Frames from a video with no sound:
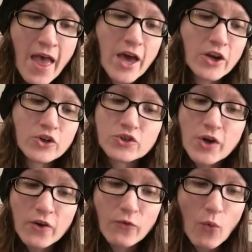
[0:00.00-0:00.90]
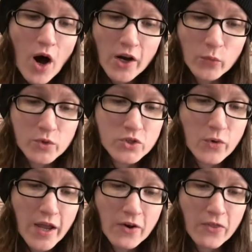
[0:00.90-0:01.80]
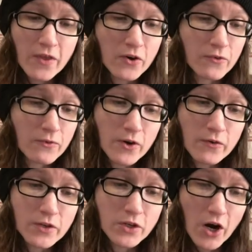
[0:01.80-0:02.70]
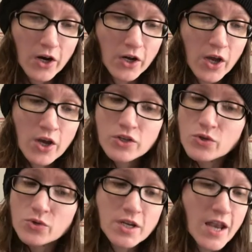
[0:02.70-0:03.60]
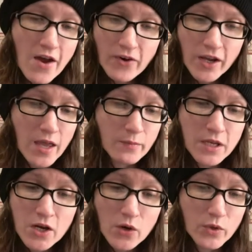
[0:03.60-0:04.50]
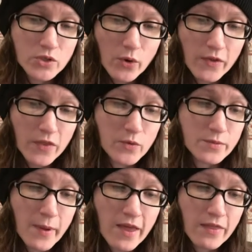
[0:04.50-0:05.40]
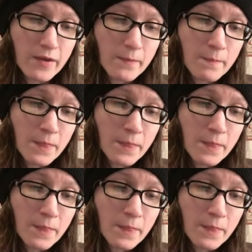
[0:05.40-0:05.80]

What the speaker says: and her dread of water was greater than her fear of the dark, so she never came near when Dorothy was bathing.